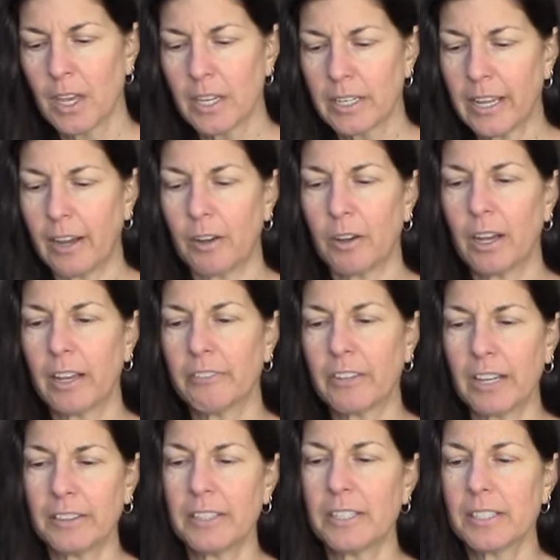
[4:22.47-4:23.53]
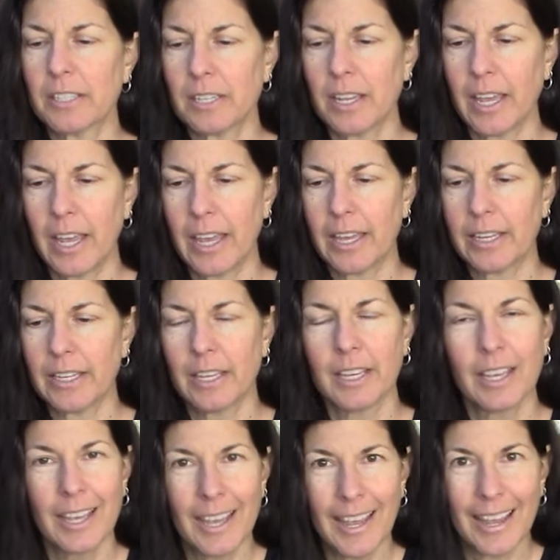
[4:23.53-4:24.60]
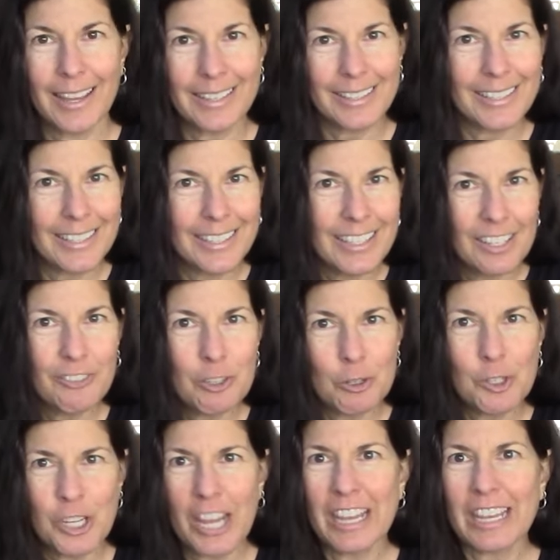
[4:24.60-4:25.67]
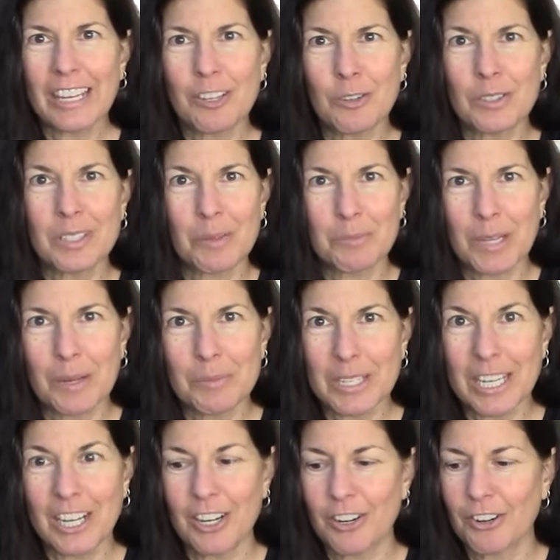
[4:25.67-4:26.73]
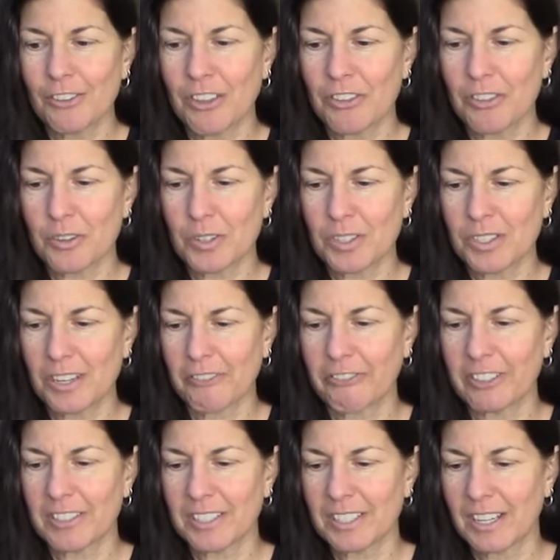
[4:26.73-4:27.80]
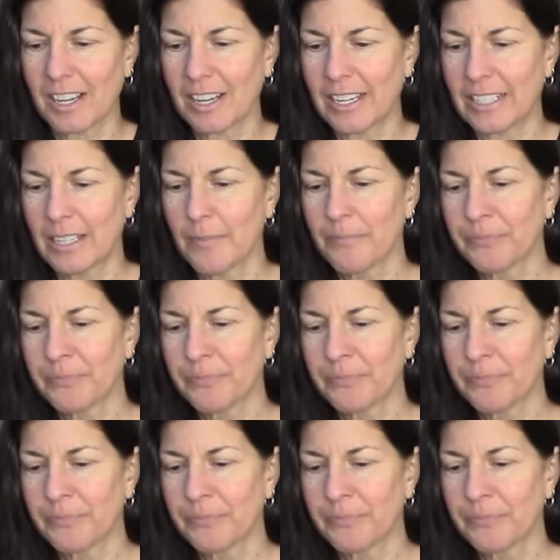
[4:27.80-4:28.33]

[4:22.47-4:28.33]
Now, I've got this head, and if you shake it, you can sometimes hear that there's stuff inside.